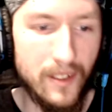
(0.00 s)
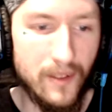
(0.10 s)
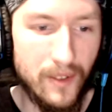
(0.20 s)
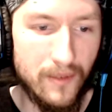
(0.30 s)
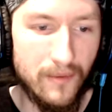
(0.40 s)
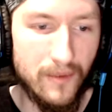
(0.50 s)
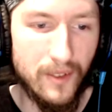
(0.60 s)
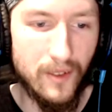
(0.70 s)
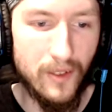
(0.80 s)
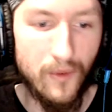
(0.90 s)
you,
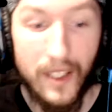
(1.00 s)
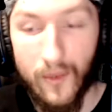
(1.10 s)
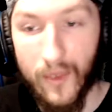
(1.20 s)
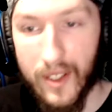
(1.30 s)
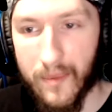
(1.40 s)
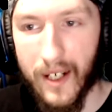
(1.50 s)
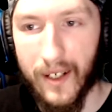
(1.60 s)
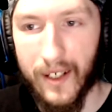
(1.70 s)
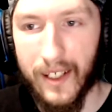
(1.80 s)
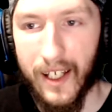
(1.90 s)
you're running with
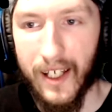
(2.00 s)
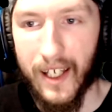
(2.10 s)
Barry,